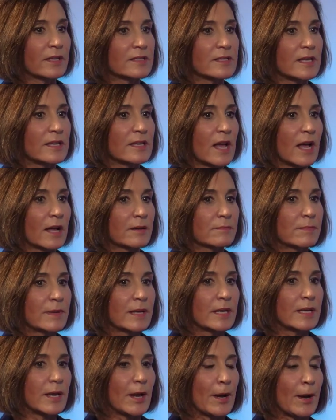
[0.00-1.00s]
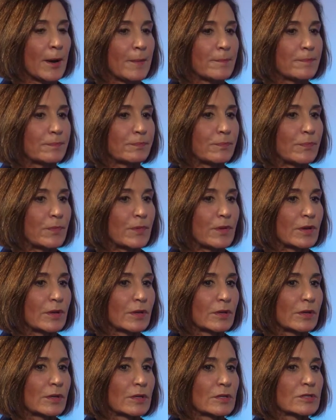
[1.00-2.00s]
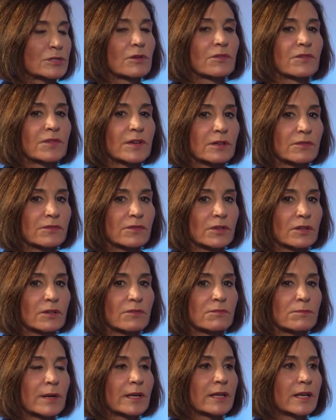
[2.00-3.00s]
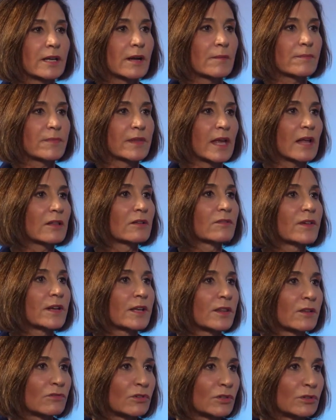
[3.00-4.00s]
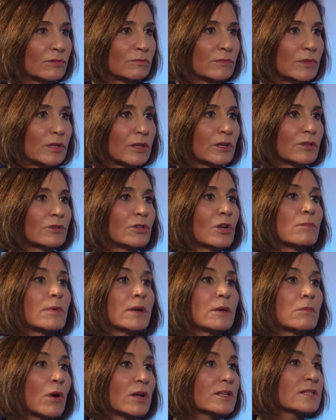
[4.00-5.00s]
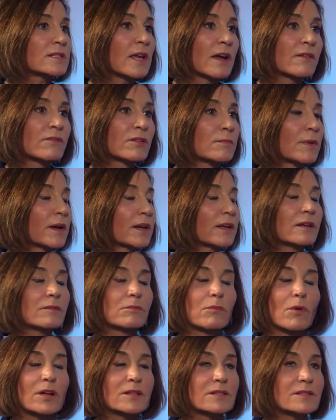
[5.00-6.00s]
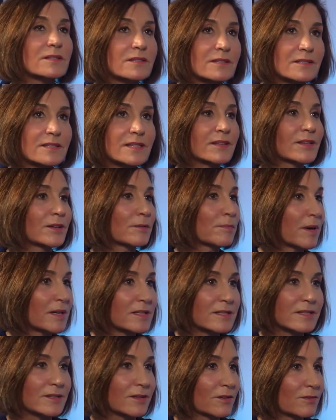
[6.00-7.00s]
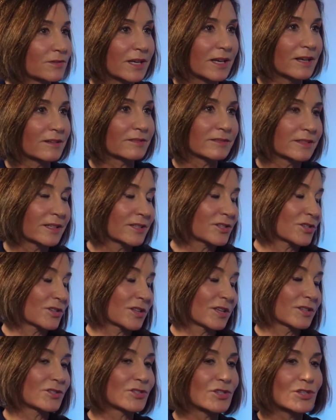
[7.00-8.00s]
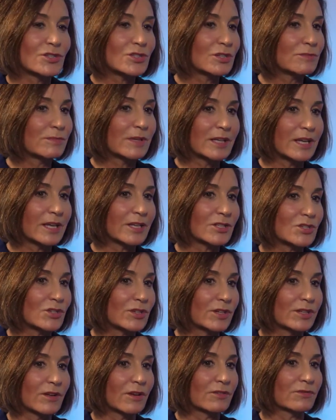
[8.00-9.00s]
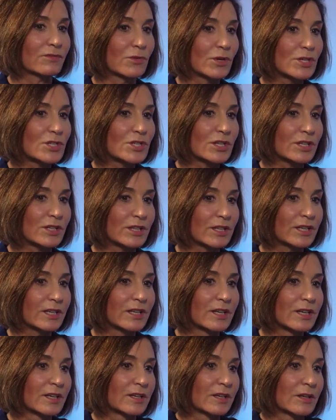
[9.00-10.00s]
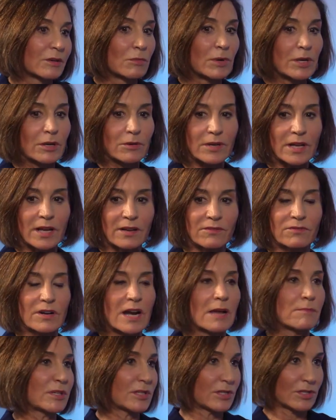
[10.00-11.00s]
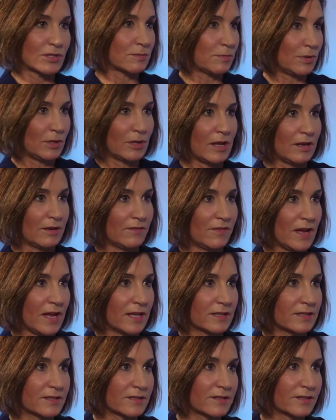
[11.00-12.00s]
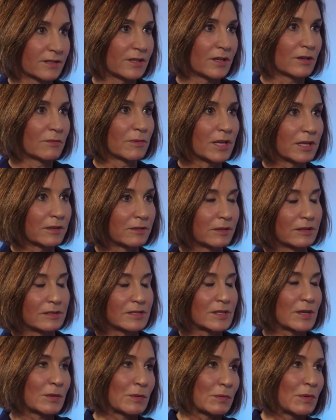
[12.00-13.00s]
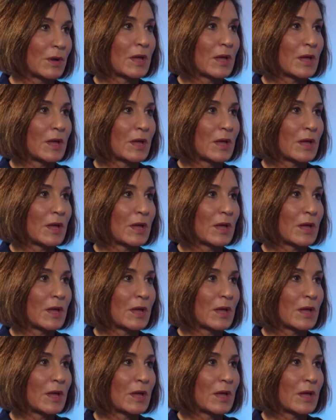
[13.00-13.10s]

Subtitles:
and not be so fearful of bringing up the elephant in the room. Everybody wants to see their prices go down. That's just human nature, and unfortunately, we don't have rabbits to pull out of hats. So